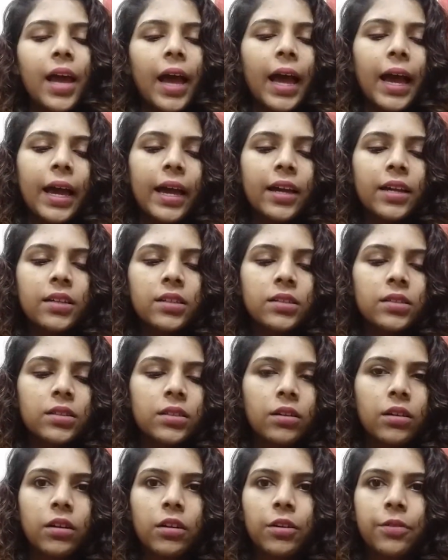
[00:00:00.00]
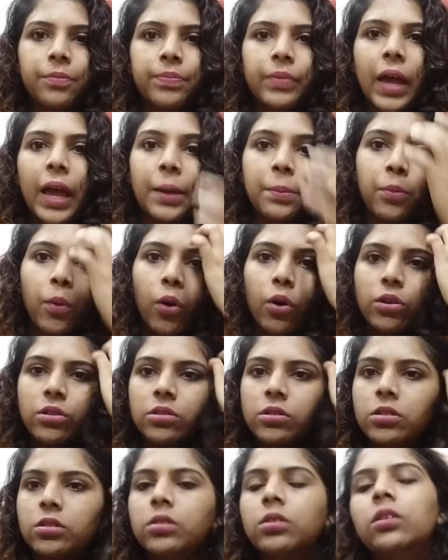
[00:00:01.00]
And I
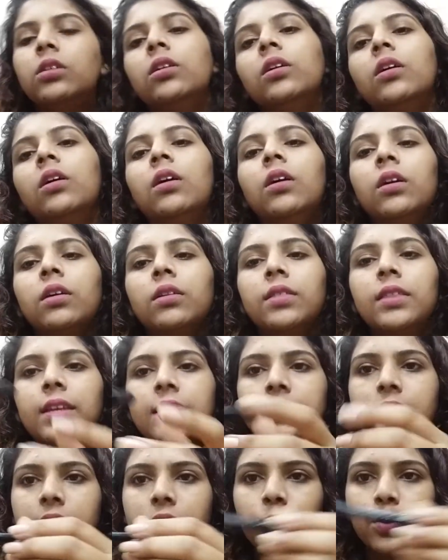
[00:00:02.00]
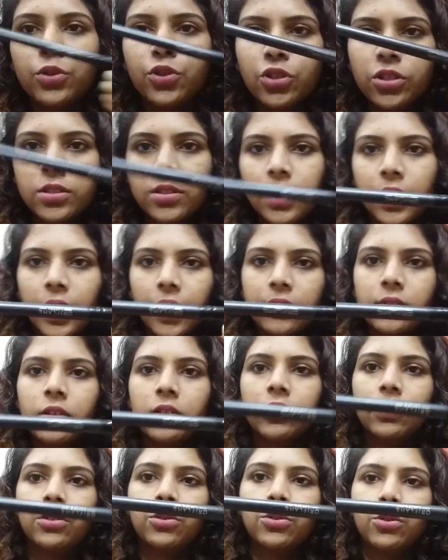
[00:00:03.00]
bought this, which is
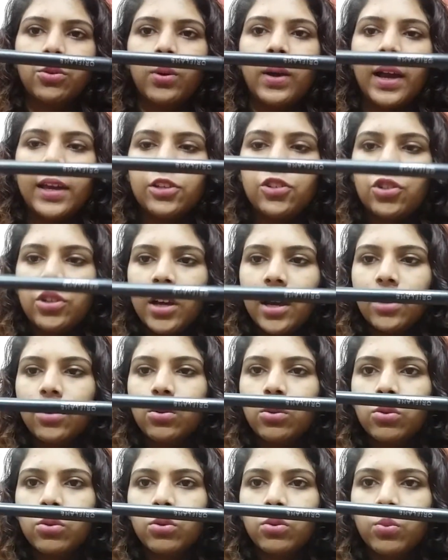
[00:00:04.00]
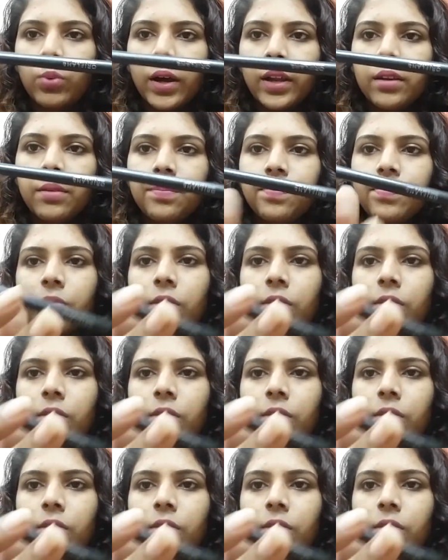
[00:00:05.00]
another eyeshadow one.